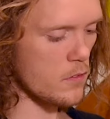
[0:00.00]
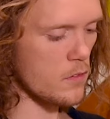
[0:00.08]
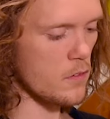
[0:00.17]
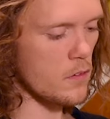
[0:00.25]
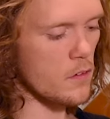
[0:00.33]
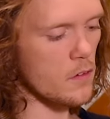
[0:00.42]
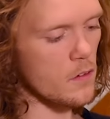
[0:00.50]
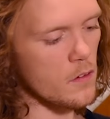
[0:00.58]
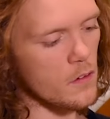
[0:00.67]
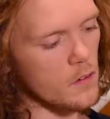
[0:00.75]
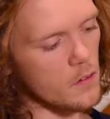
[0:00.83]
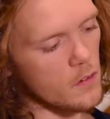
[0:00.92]

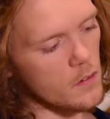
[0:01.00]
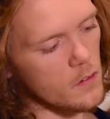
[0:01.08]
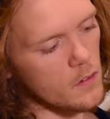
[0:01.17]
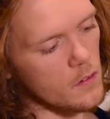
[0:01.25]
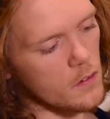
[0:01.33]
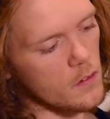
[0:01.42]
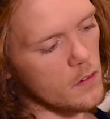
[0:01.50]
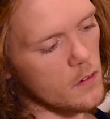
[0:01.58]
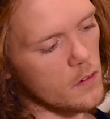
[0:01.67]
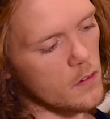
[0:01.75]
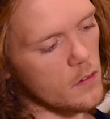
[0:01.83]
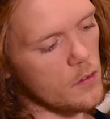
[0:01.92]

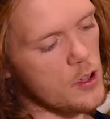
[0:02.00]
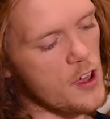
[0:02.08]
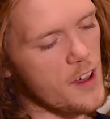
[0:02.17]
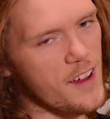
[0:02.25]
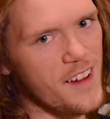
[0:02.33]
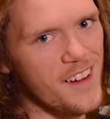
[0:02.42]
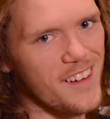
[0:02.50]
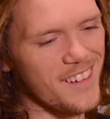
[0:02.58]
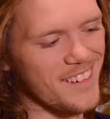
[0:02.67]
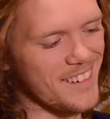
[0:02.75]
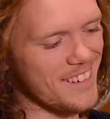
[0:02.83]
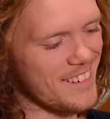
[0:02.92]

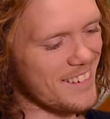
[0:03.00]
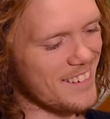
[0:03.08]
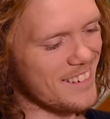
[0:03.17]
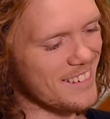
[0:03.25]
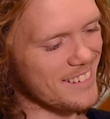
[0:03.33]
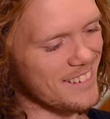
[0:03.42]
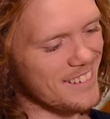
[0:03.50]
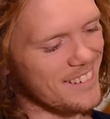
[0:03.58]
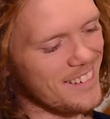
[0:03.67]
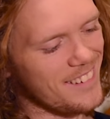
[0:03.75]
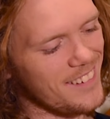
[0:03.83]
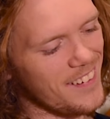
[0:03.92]

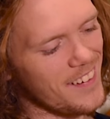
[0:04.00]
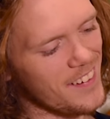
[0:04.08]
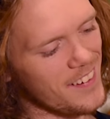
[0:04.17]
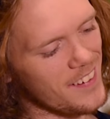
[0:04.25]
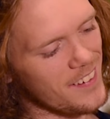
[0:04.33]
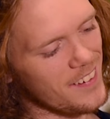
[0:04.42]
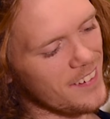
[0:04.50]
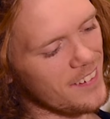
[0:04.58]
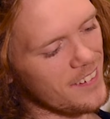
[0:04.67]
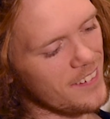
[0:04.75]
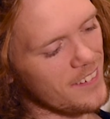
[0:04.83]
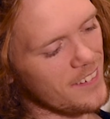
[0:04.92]

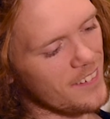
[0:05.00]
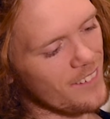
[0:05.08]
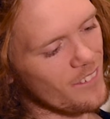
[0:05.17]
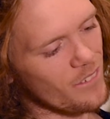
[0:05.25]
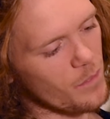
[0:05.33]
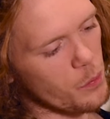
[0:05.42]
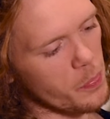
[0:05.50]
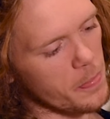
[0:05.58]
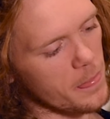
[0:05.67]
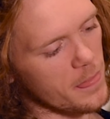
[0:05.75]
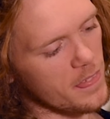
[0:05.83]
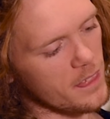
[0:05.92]

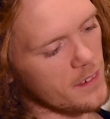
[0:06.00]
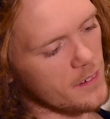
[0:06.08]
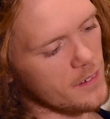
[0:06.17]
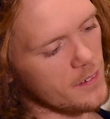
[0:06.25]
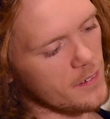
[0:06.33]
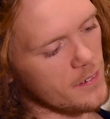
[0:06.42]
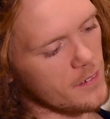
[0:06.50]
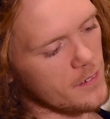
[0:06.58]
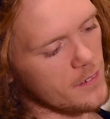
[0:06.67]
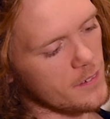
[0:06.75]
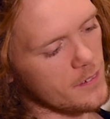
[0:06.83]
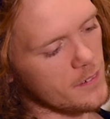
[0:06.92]

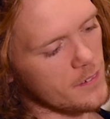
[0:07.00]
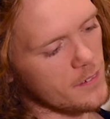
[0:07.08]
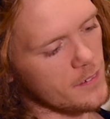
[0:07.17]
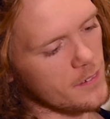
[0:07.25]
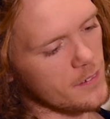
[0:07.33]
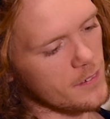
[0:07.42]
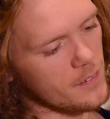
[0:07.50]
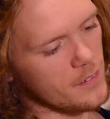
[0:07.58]
No one is speaking in this clip.